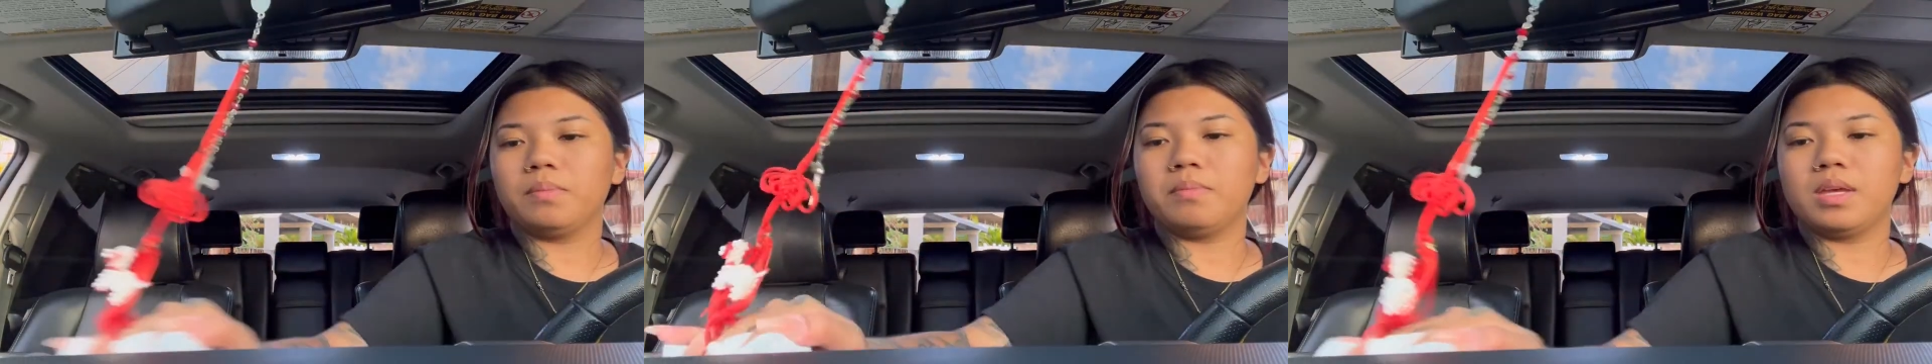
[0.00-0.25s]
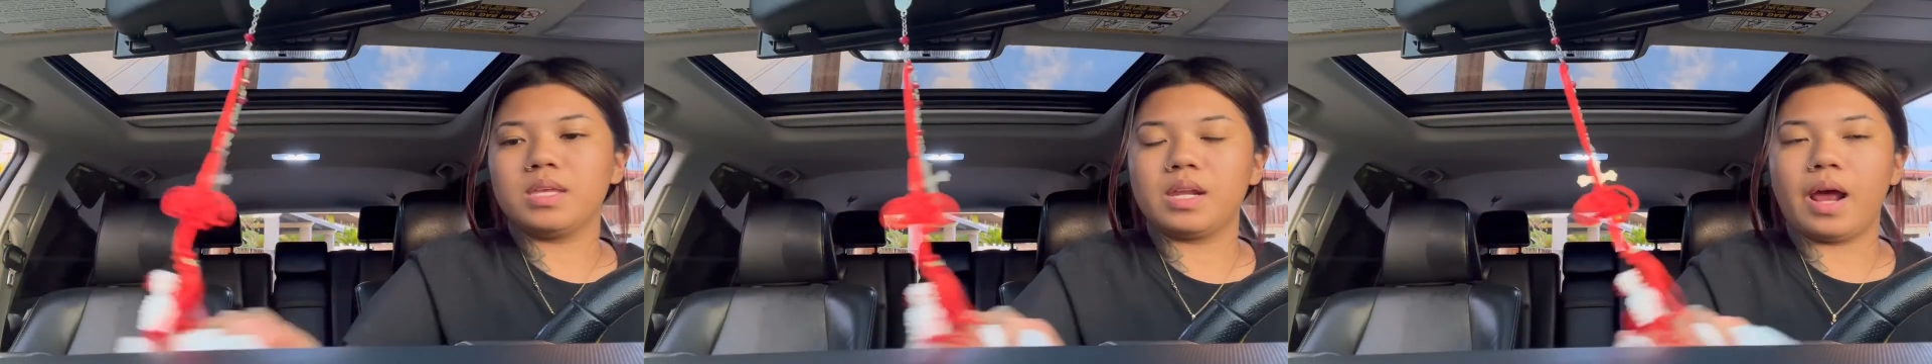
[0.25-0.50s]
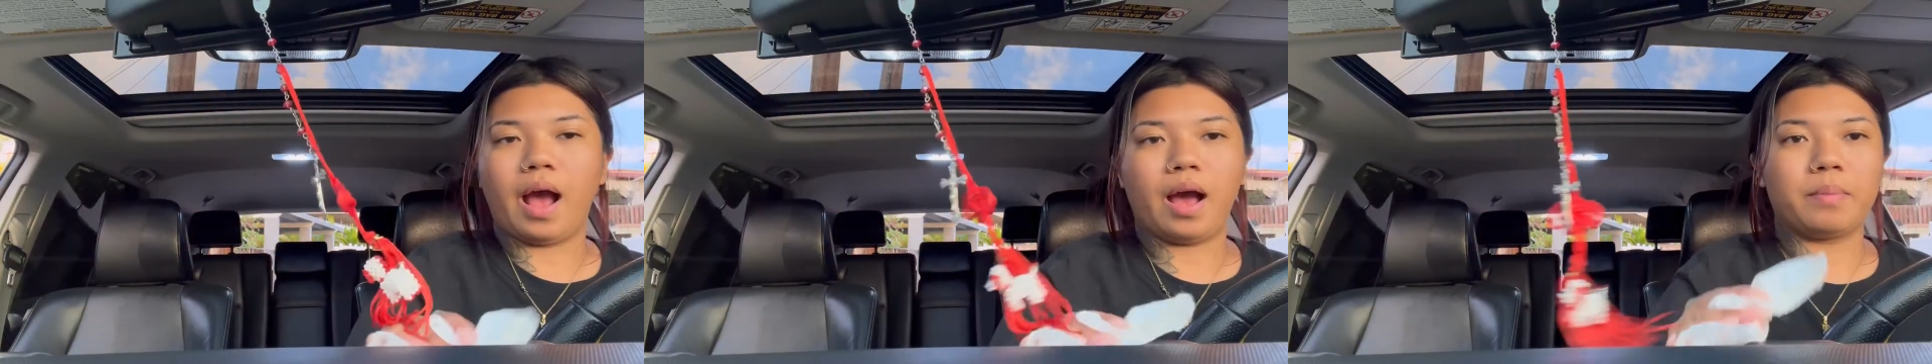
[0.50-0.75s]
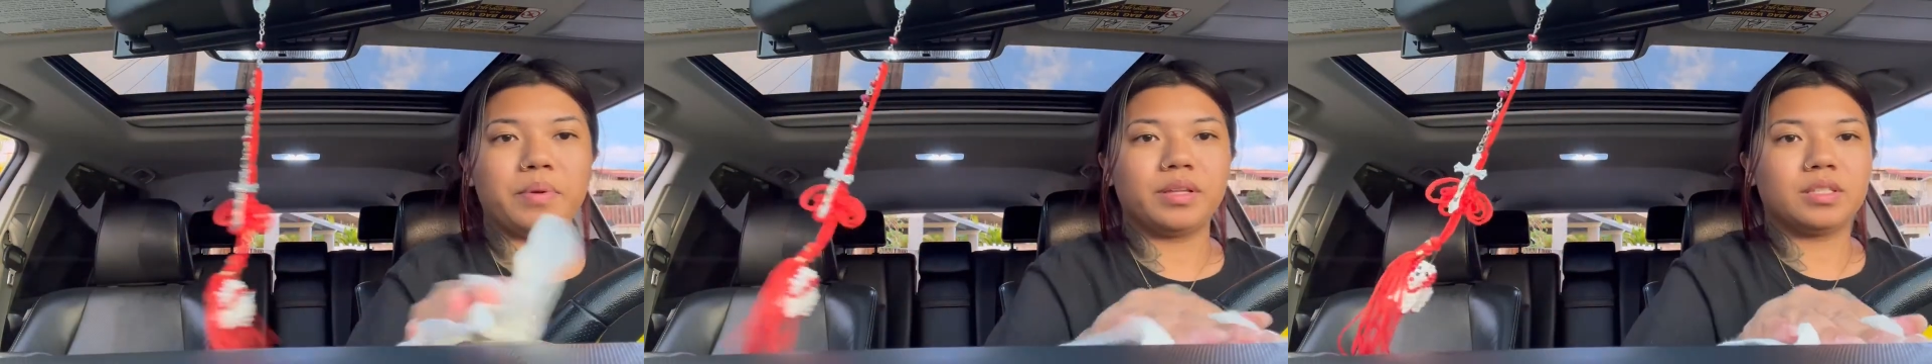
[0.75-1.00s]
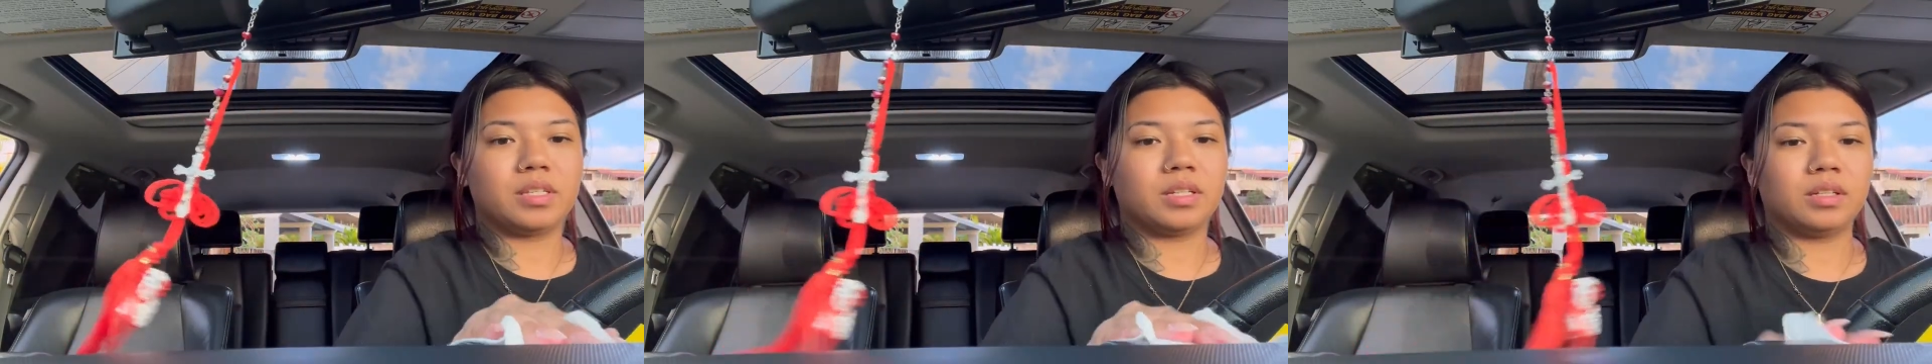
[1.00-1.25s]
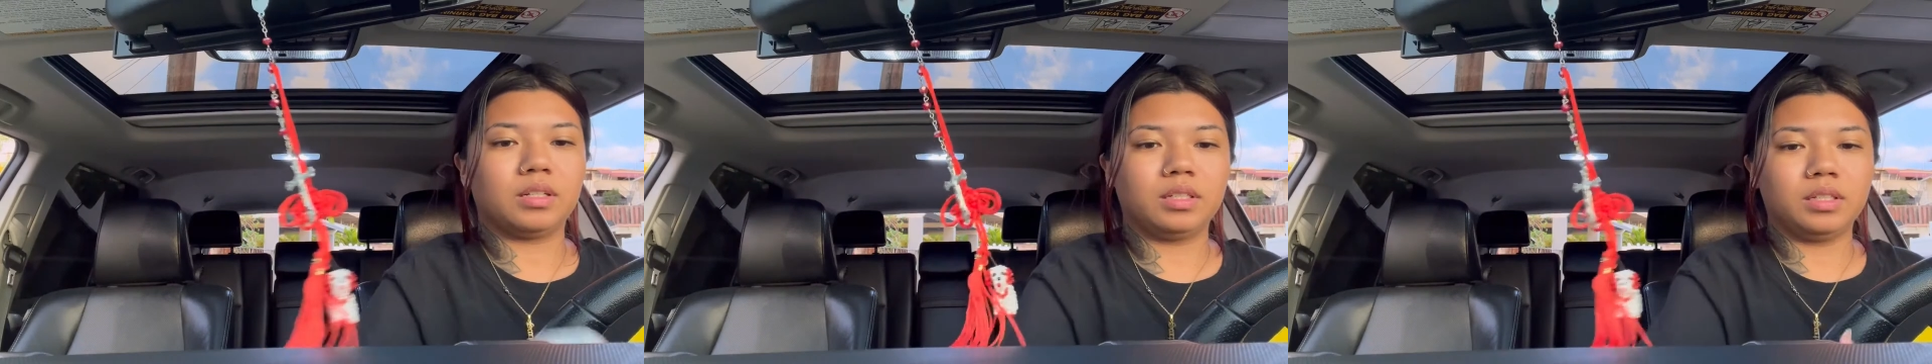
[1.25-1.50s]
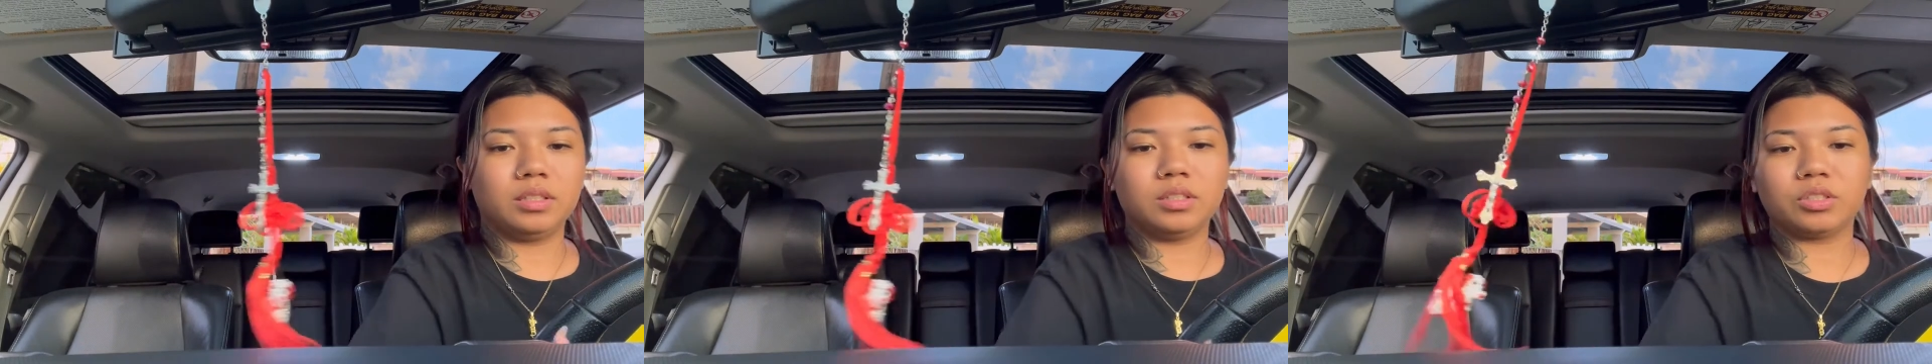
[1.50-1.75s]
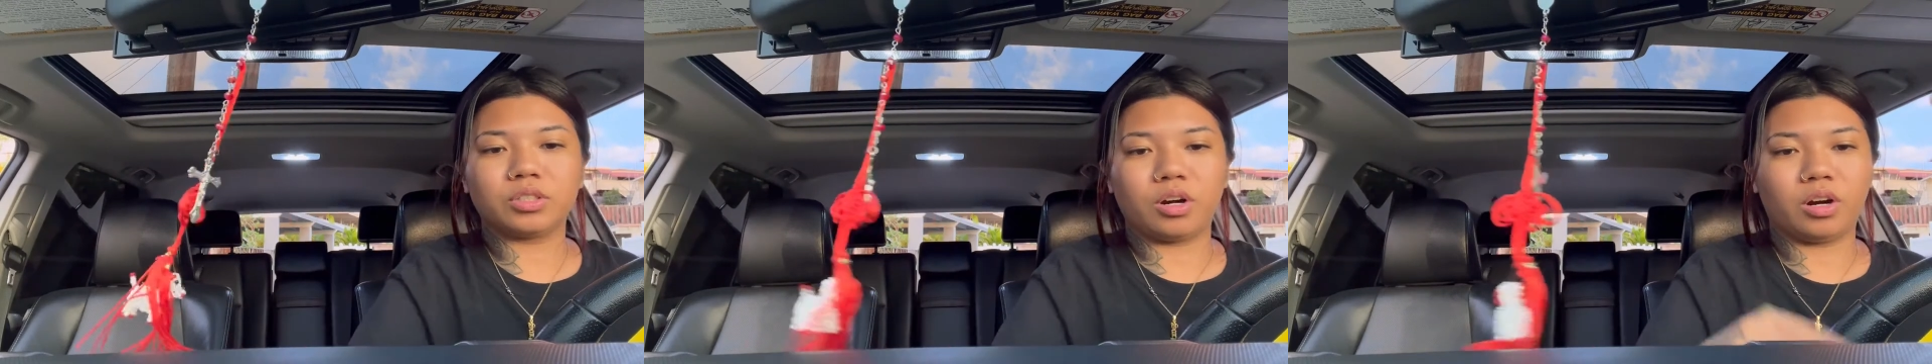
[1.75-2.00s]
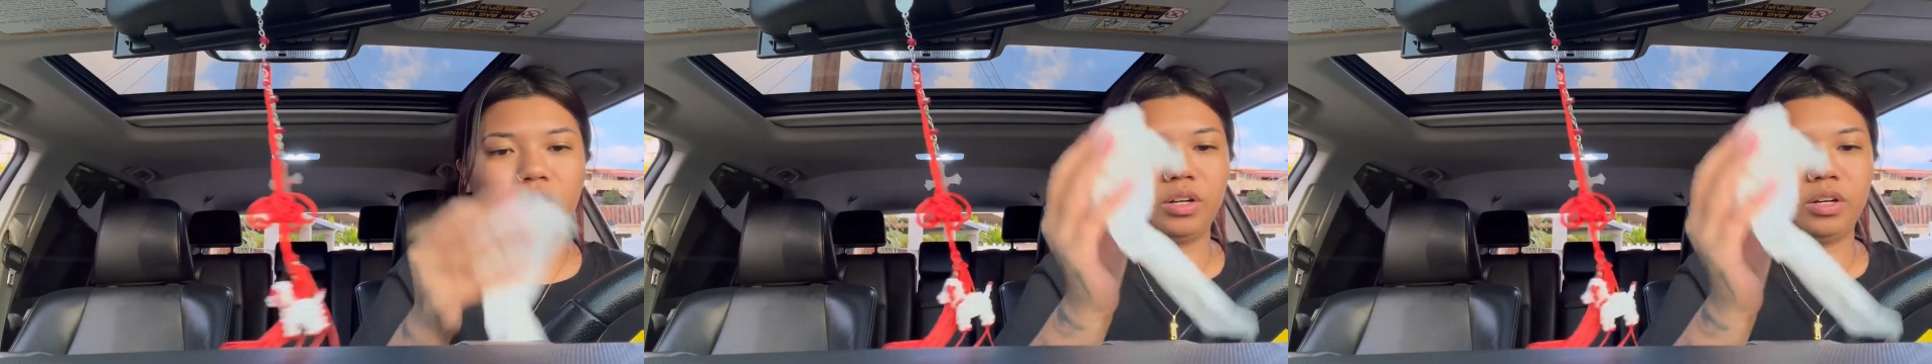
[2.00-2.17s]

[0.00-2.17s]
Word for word: make it a habit to clean this car